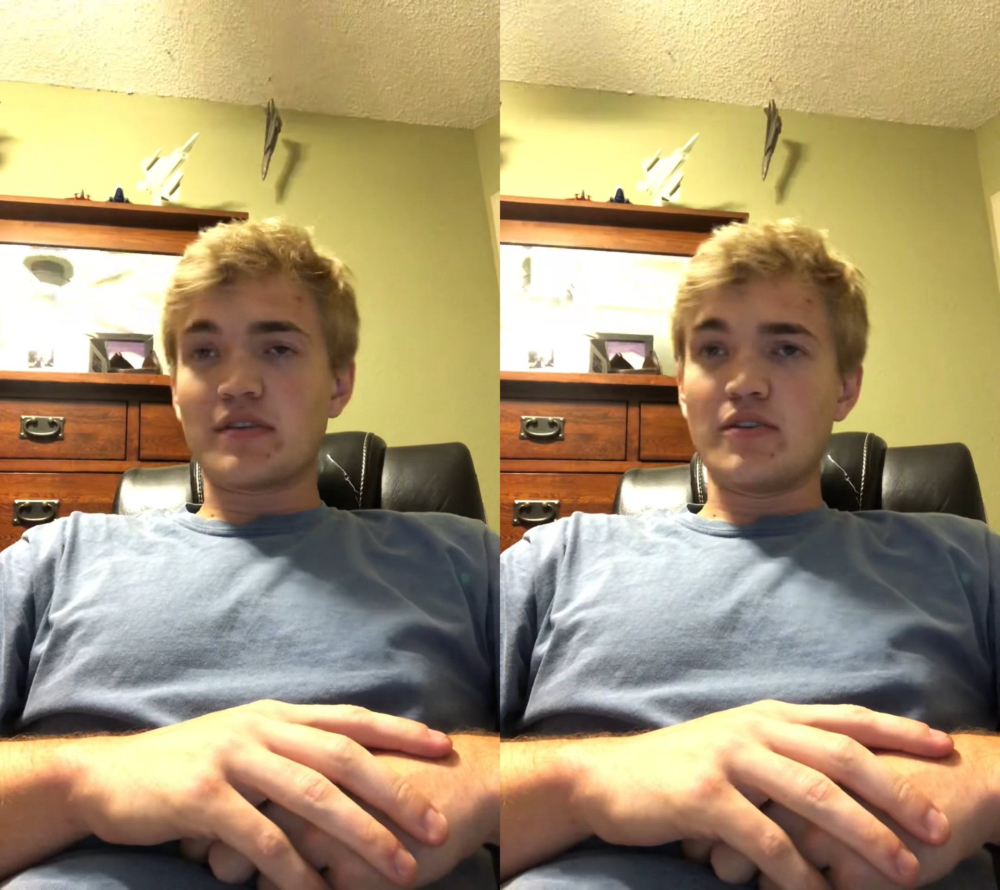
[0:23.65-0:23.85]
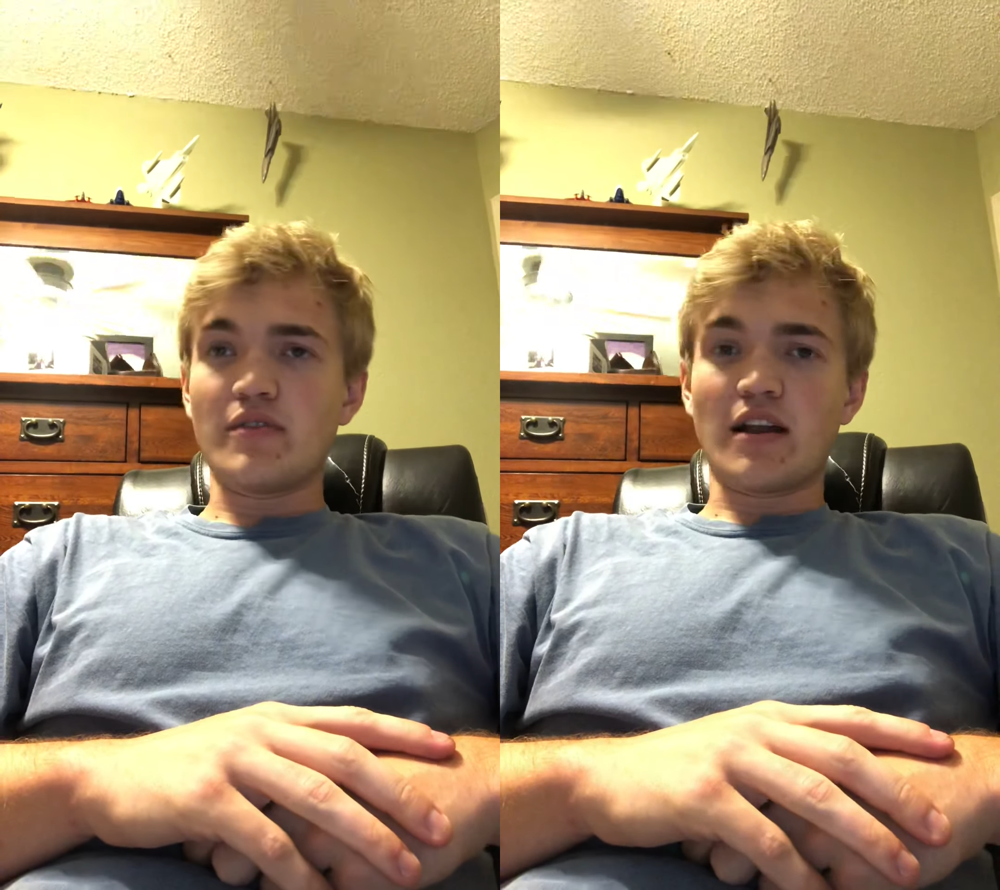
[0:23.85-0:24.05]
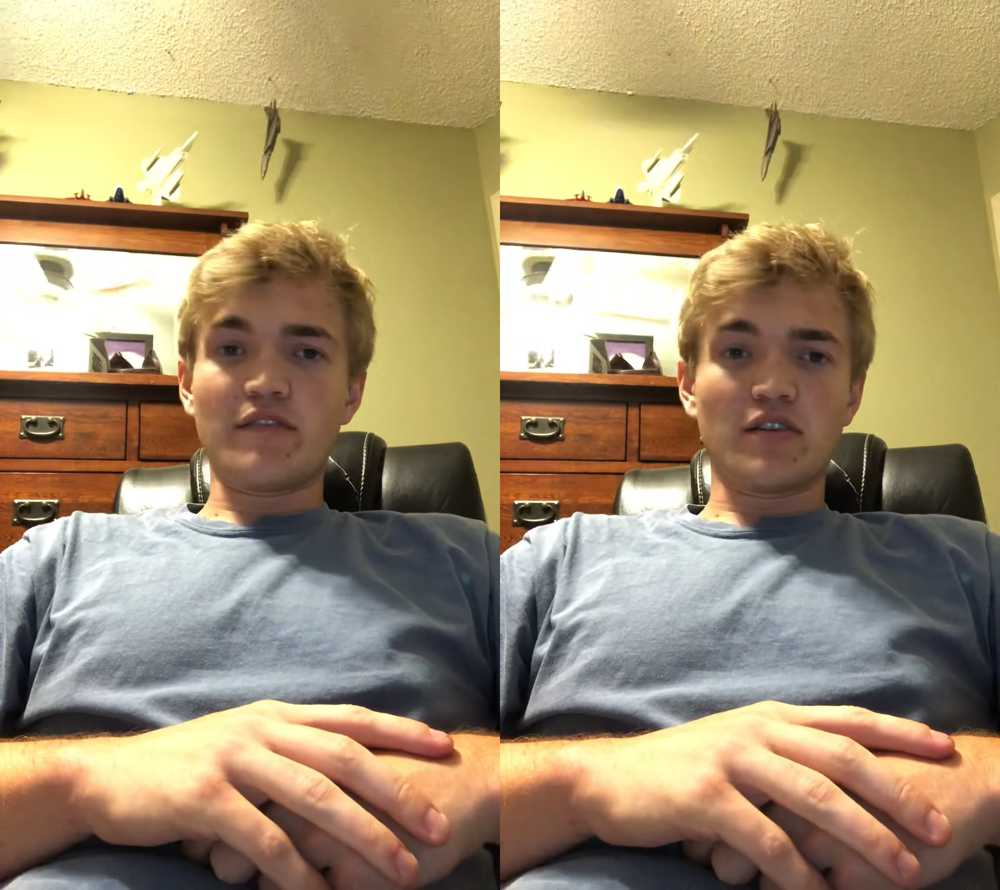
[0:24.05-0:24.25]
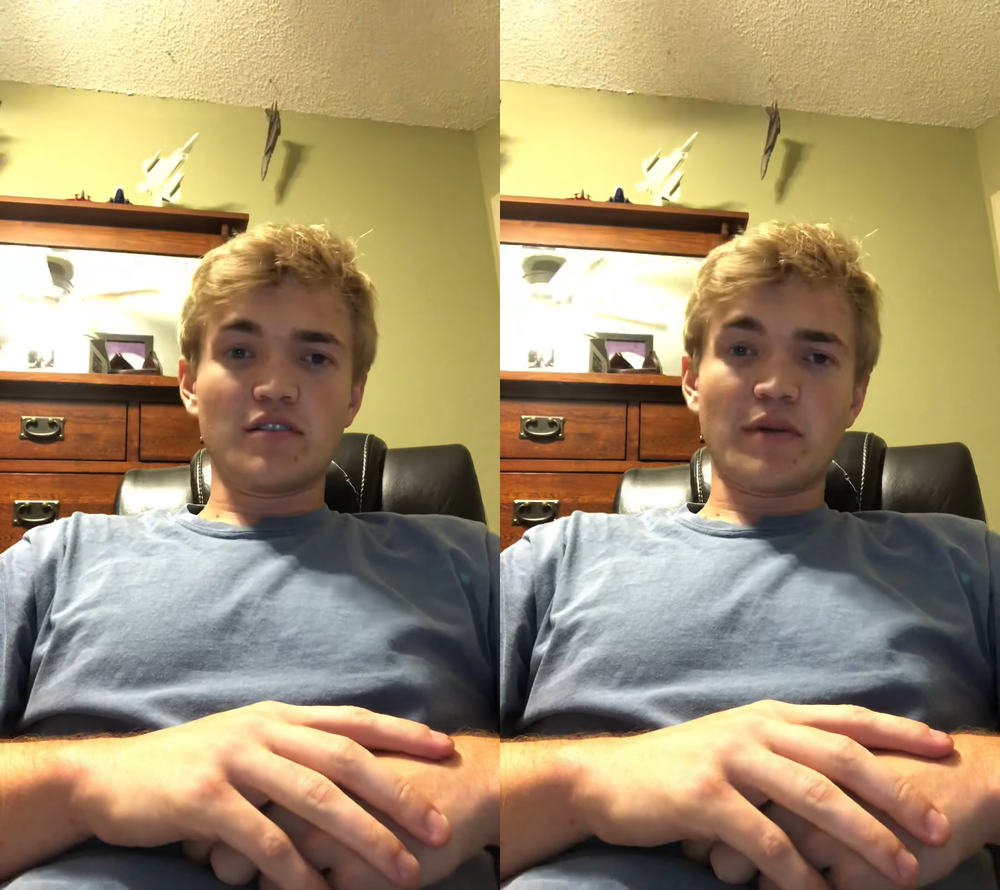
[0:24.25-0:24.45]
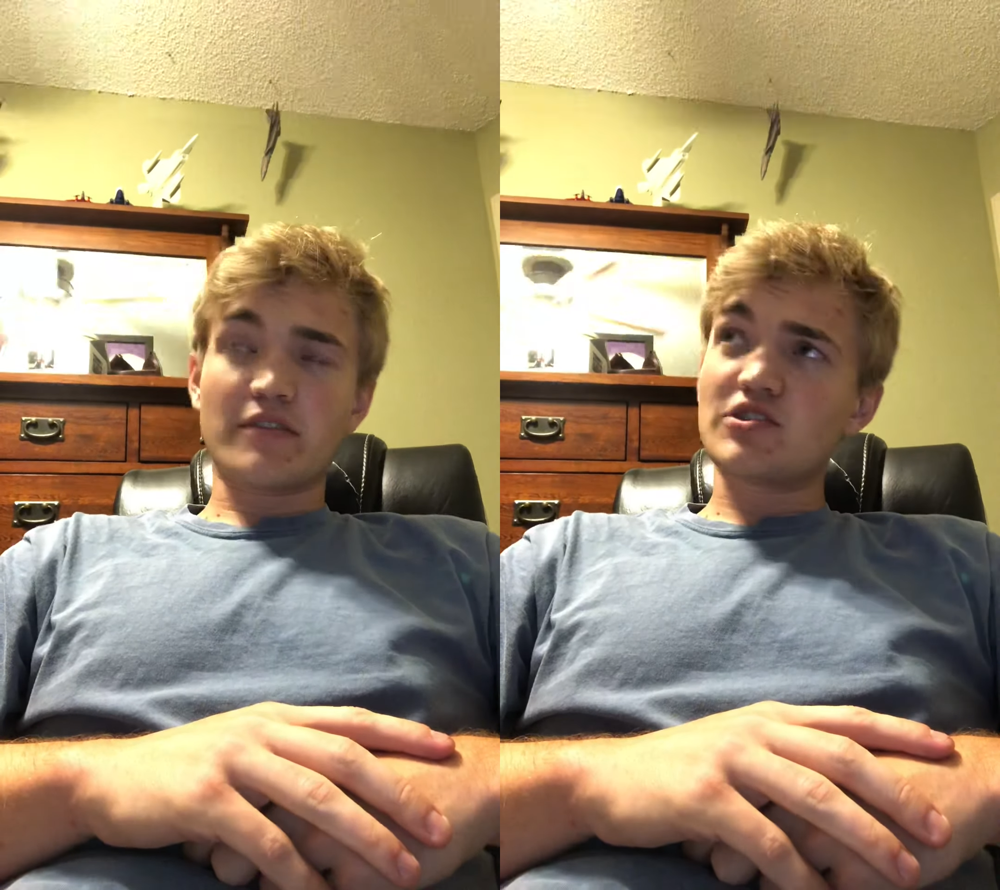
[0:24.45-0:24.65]
new that I've learned
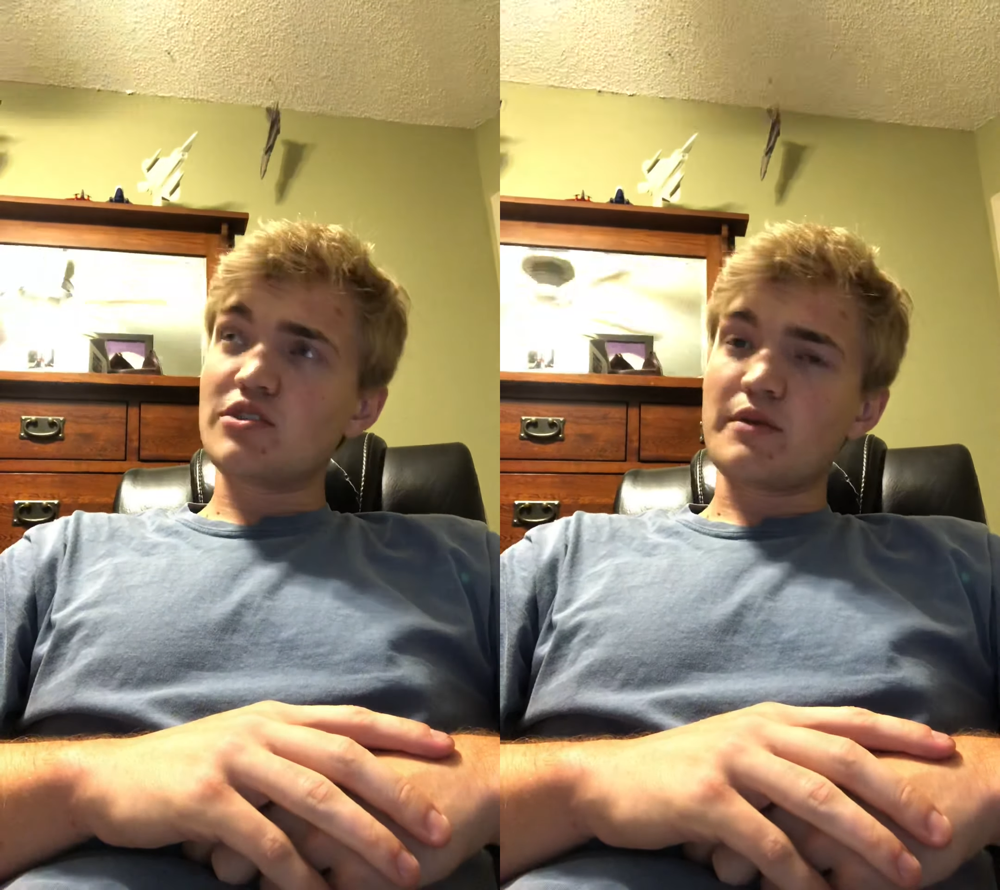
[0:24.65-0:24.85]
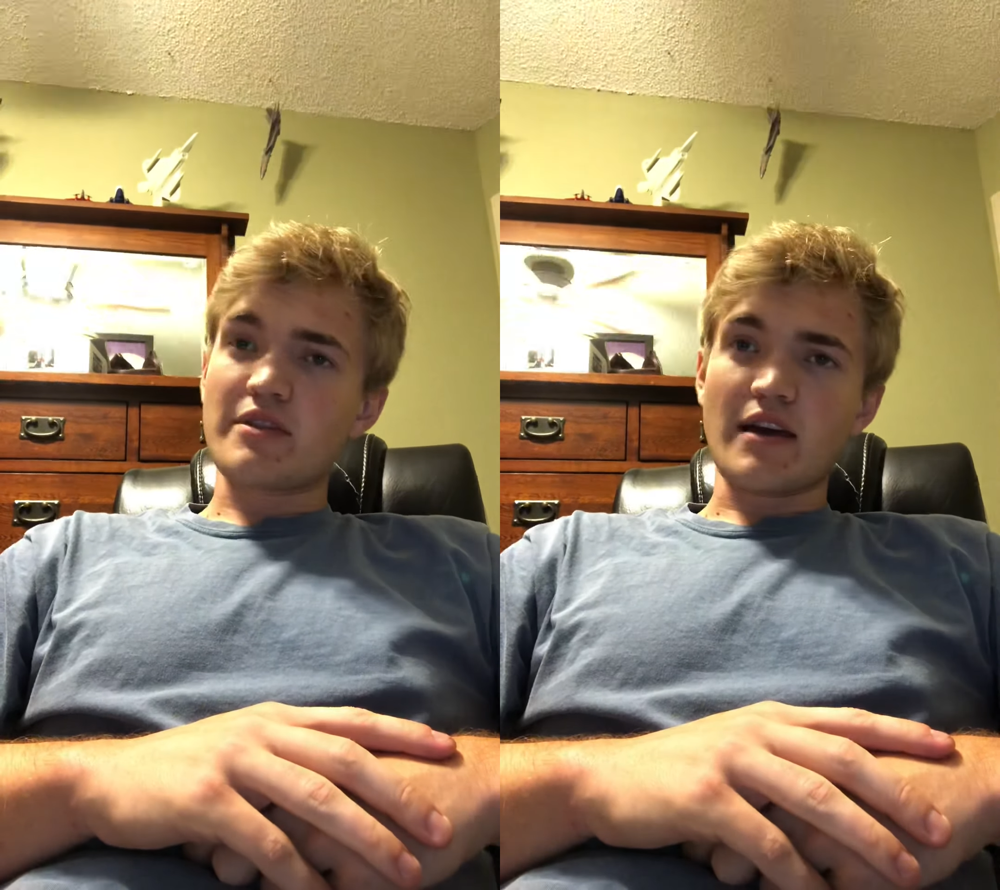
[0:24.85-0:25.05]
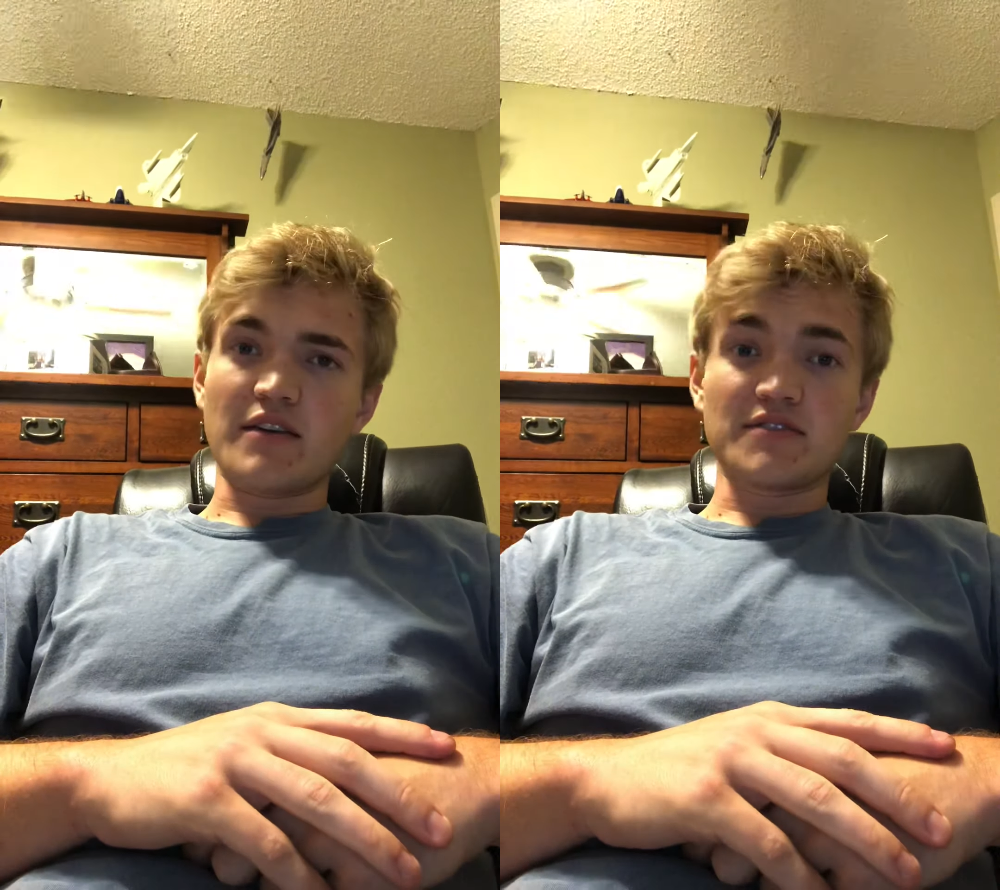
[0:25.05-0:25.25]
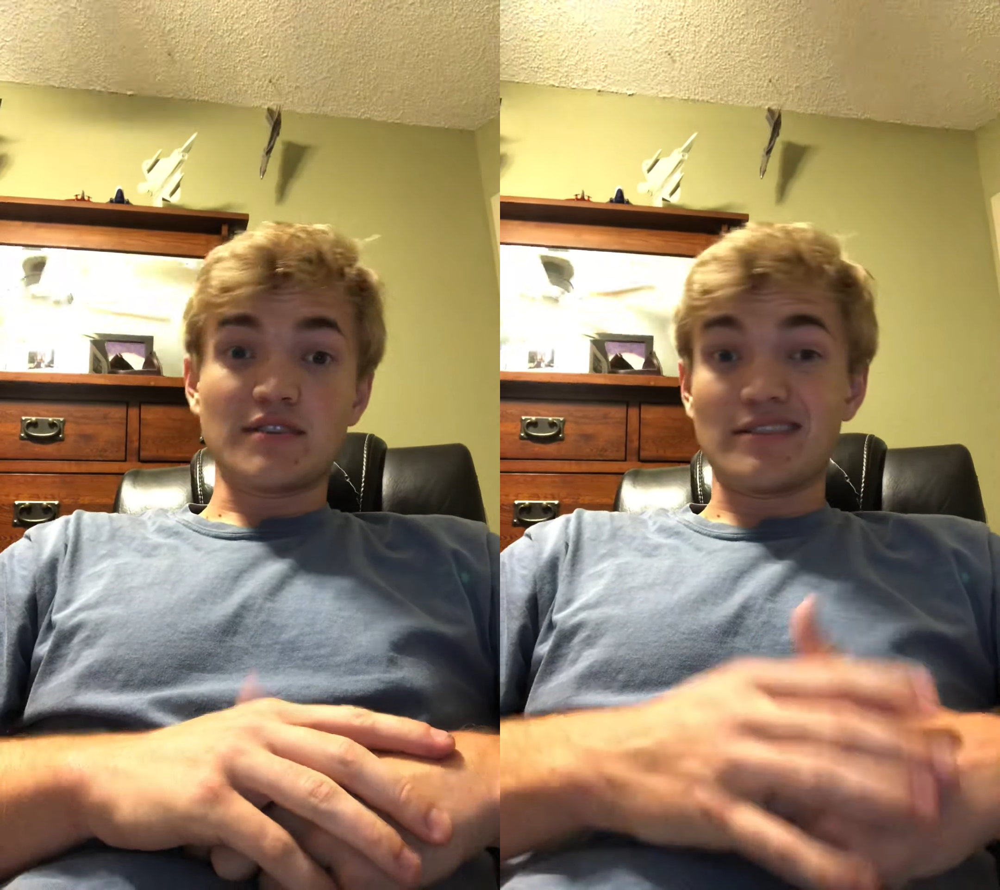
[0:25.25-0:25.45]
about the G1000,